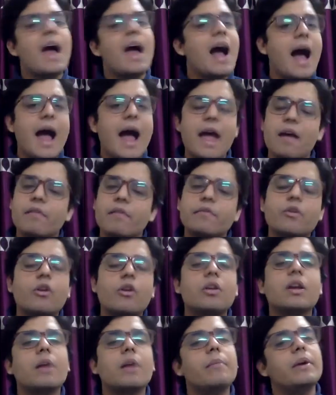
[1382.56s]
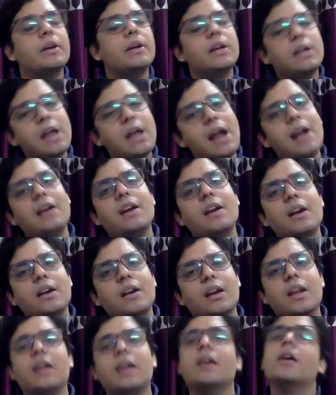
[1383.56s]
I have not committed
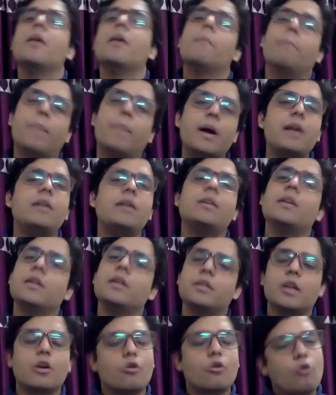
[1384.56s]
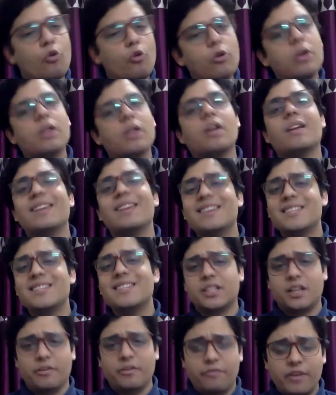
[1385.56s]
adultery. But the court reached
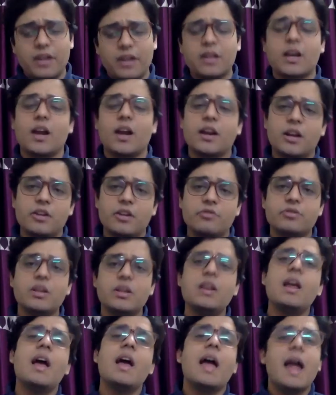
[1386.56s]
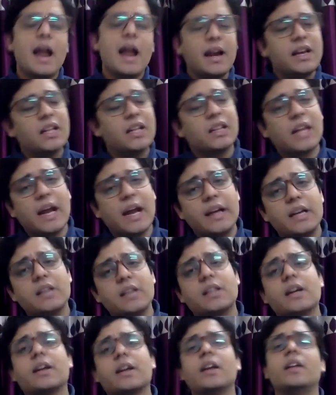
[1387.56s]
different conclusion and decided the
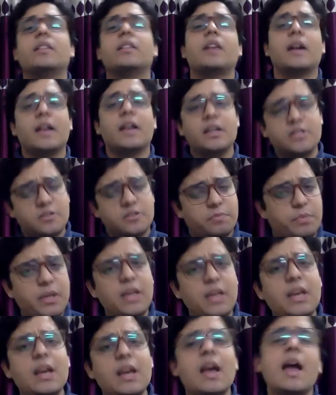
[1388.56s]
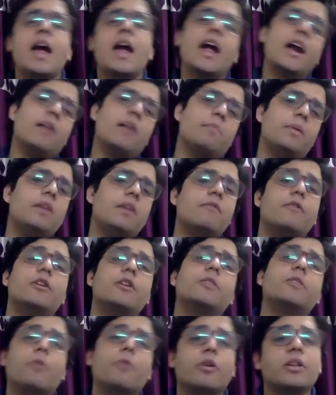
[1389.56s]
case against B, and B was
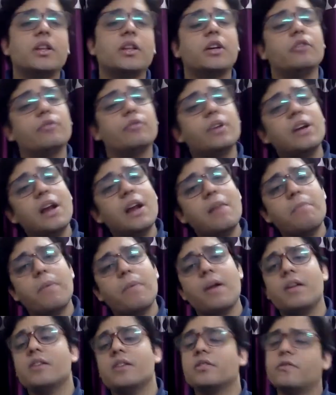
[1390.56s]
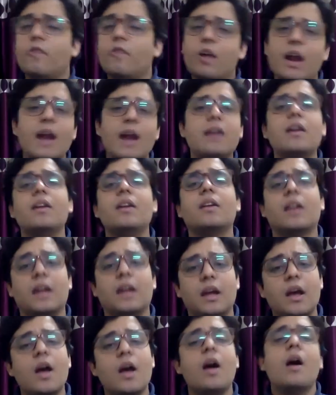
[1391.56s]
prosecuted and punished for adultery.
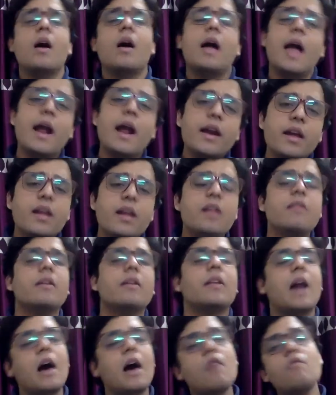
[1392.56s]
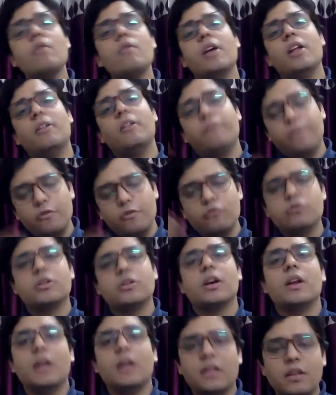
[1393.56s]
And in
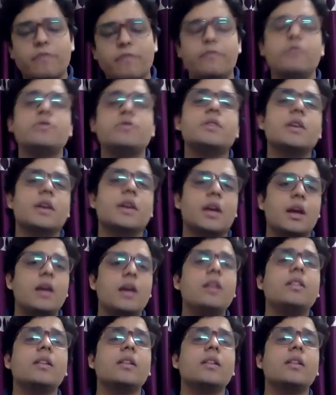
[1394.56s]
the future case,